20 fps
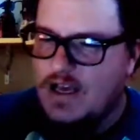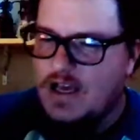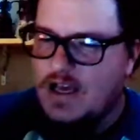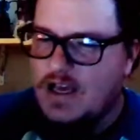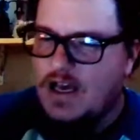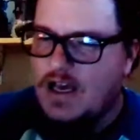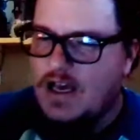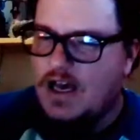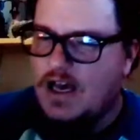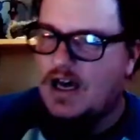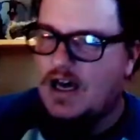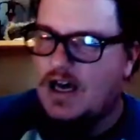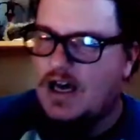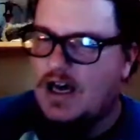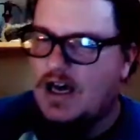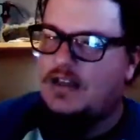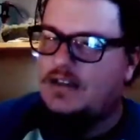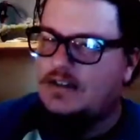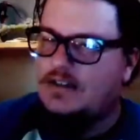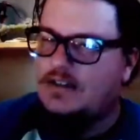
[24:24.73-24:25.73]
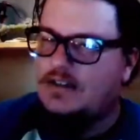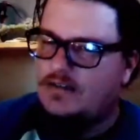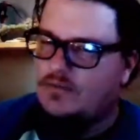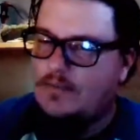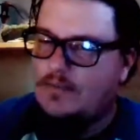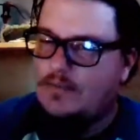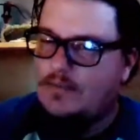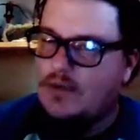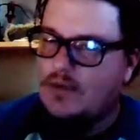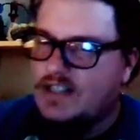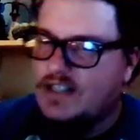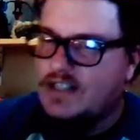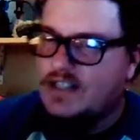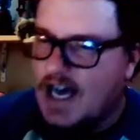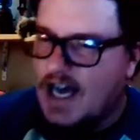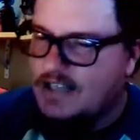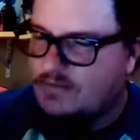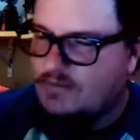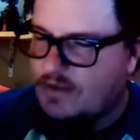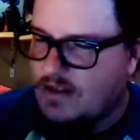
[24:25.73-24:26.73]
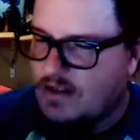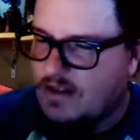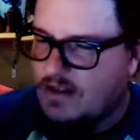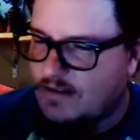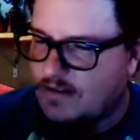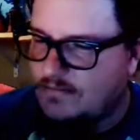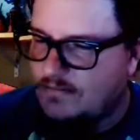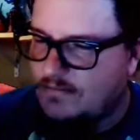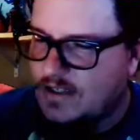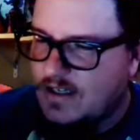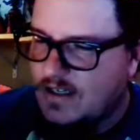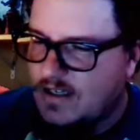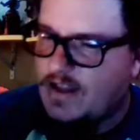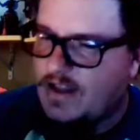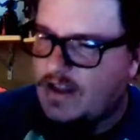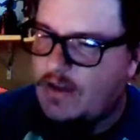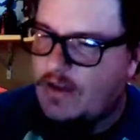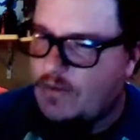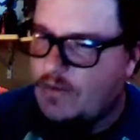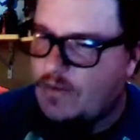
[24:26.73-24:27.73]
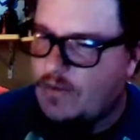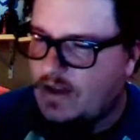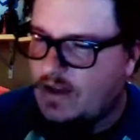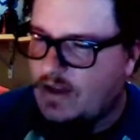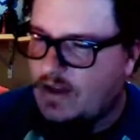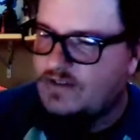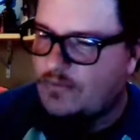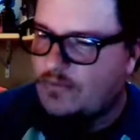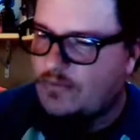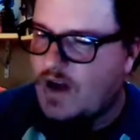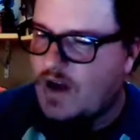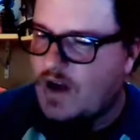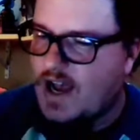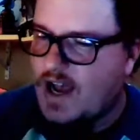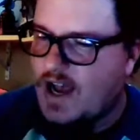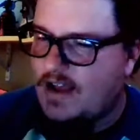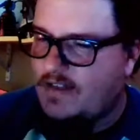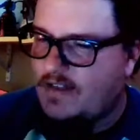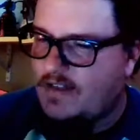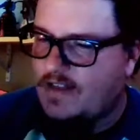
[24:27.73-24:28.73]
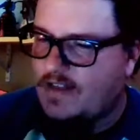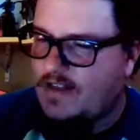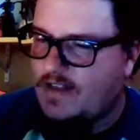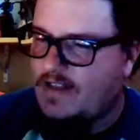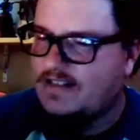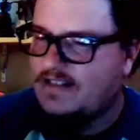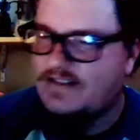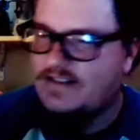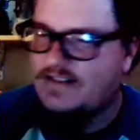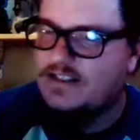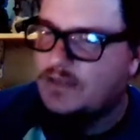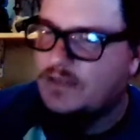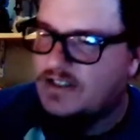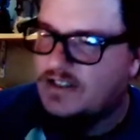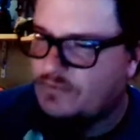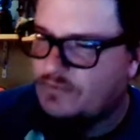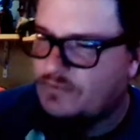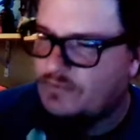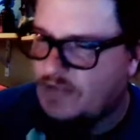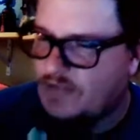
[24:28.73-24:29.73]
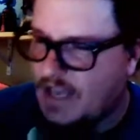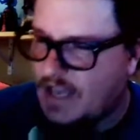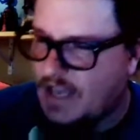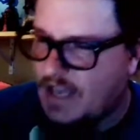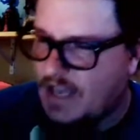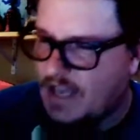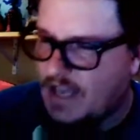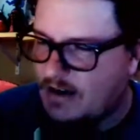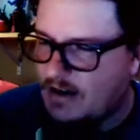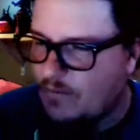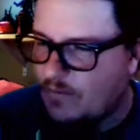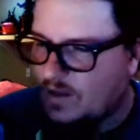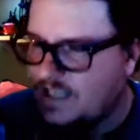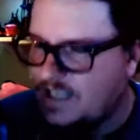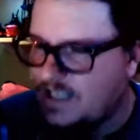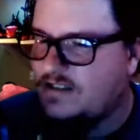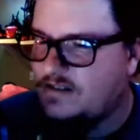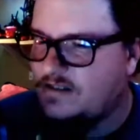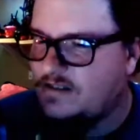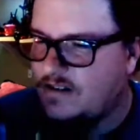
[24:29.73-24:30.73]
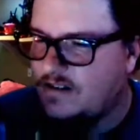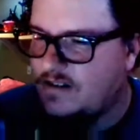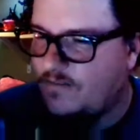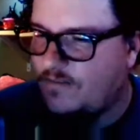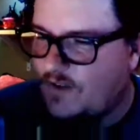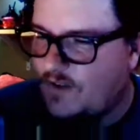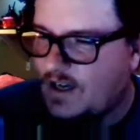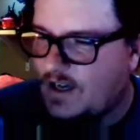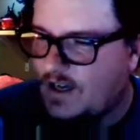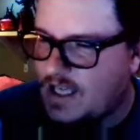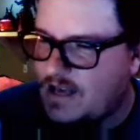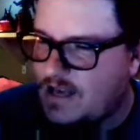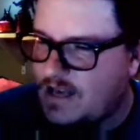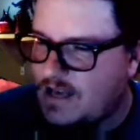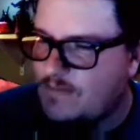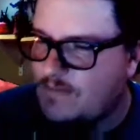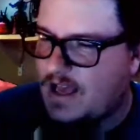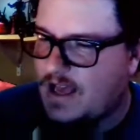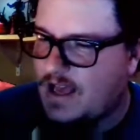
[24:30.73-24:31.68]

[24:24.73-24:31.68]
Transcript: Well, they broke ties with them, and they went their own separate way. And then, like 6 months later, they released the fucking He-Man, right?